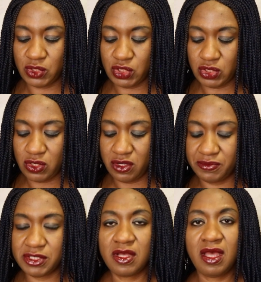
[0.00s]

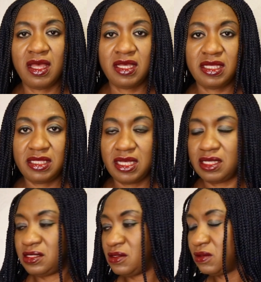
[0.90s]
jobs.
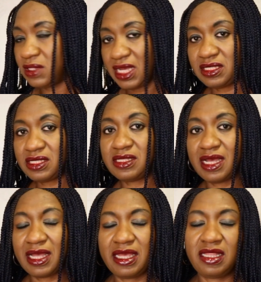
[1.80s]
Yes, so that is
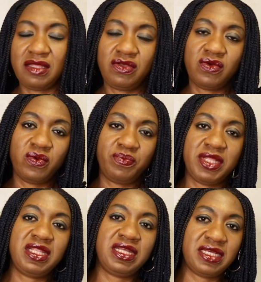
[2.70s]
that. And you will be
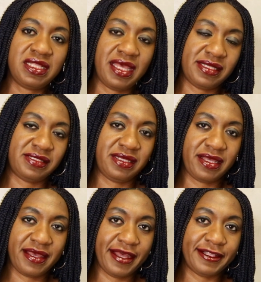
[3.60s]
needing
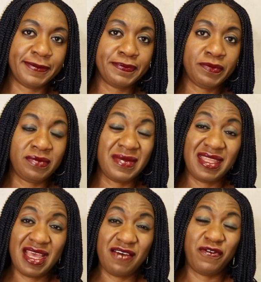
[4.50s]
SD card.
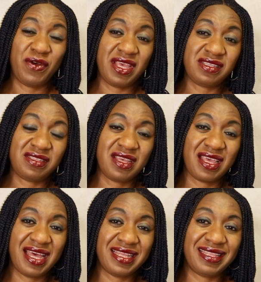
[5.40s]
Now for SD
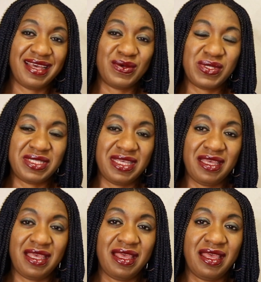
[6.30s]
card, I would
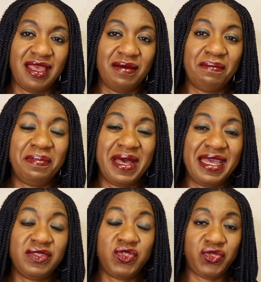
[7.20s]
say
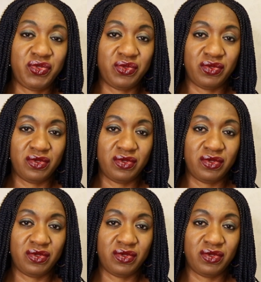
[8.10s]
buy two,